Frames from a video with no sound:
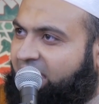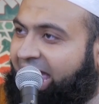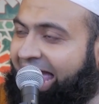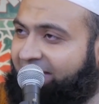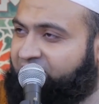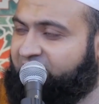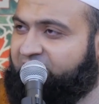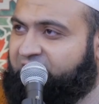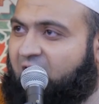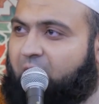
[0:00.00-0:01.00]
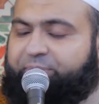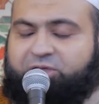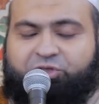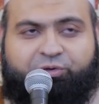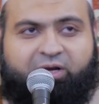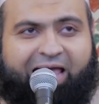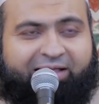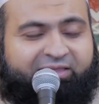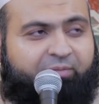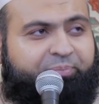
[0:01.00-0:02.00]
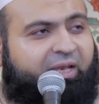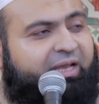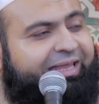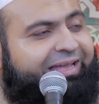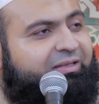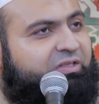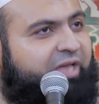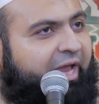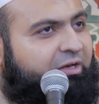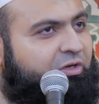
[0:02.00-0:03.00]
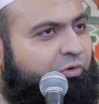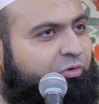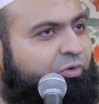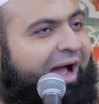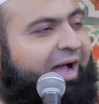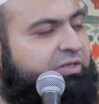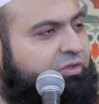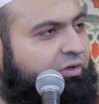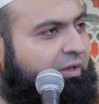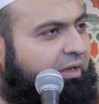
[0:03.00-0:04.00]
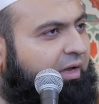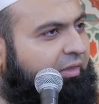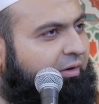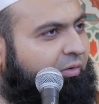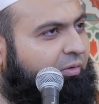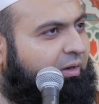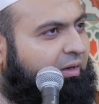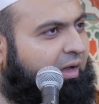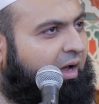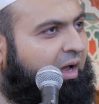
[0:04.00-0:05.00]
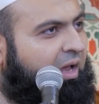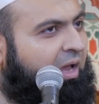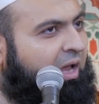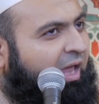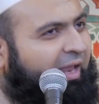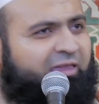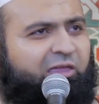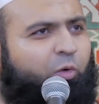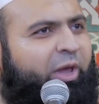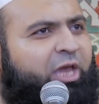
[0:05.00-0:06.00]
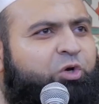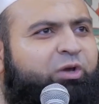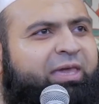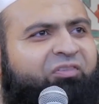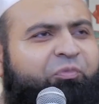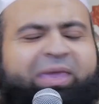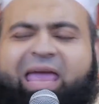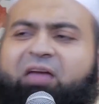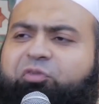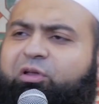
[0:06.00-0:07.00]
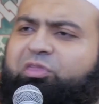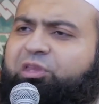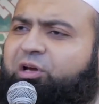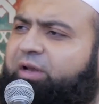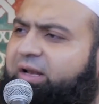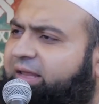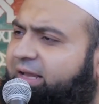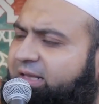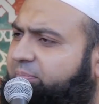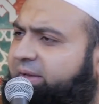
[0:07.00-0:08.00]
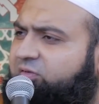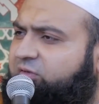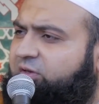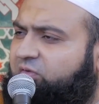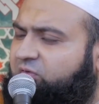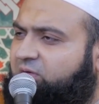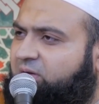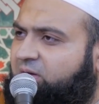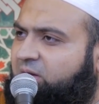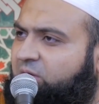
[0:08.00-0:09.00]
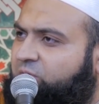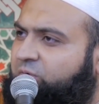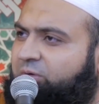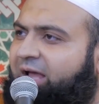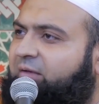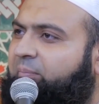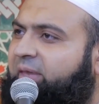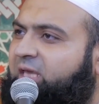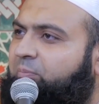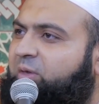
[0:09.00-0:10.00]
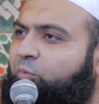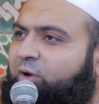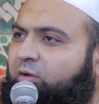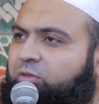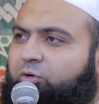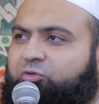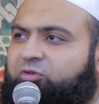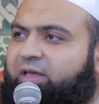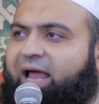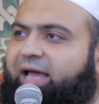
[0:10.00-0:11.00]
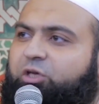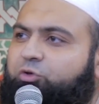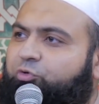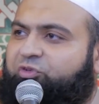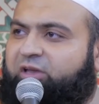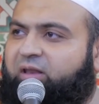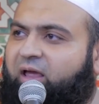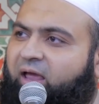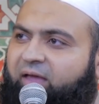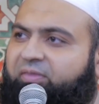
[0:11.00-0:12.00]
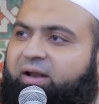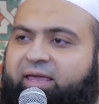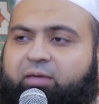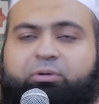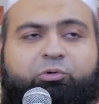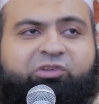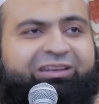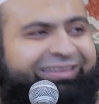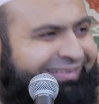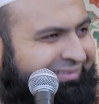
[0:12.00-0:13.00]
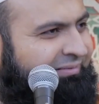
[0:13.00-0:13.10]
Having the opportunity, the ability inside you to ask Allah that, oh Allah, like the way you give me everything on a daily basis, do not make me one of those that I use it and then I abuse it.